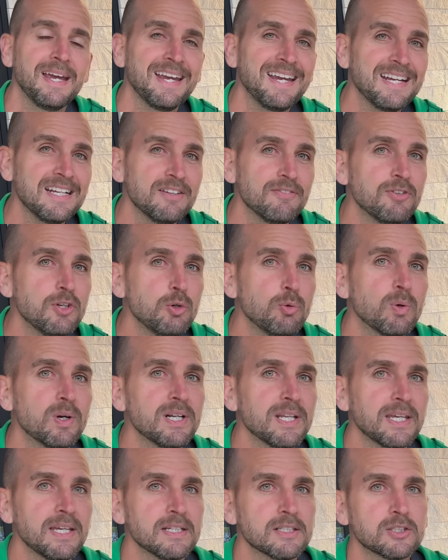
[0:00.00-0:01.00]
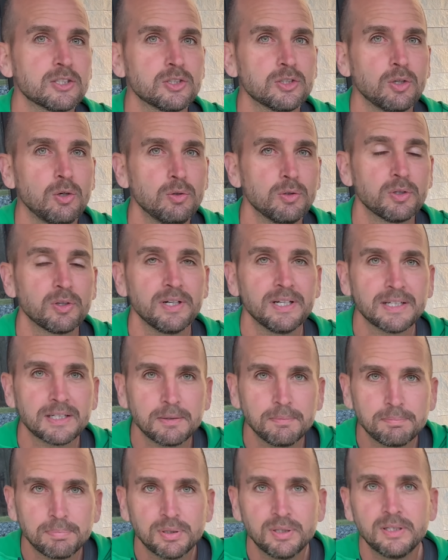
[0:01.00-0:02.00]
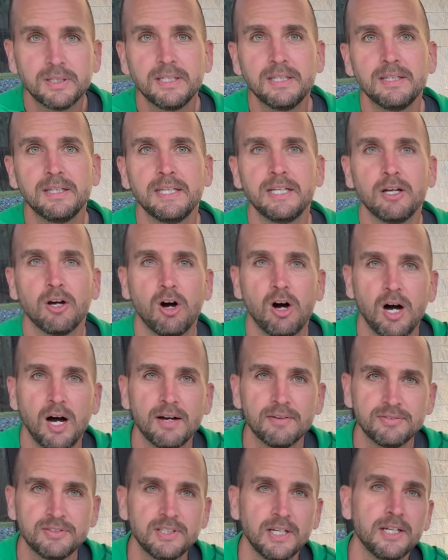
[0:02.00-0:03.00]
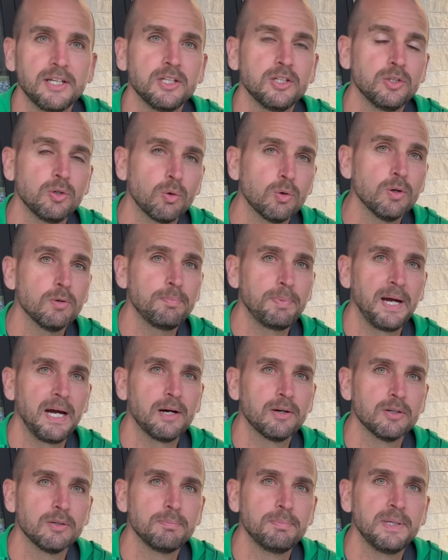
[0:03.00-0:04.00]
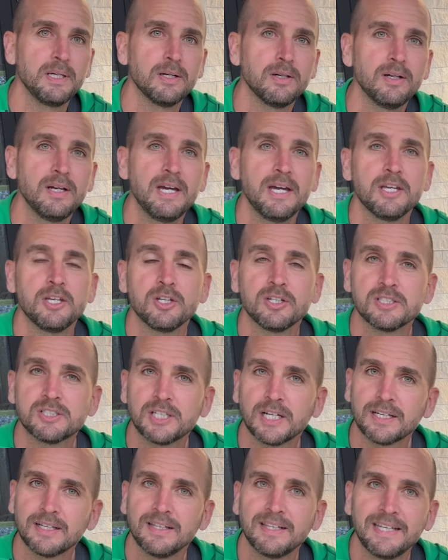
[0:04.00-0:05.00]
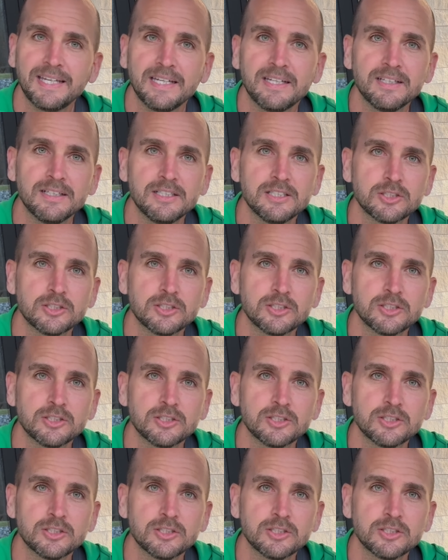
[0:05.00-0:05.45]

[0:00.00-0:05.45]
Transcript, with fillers: And if you want to get solar and completely offset your power bill, you can check the link in the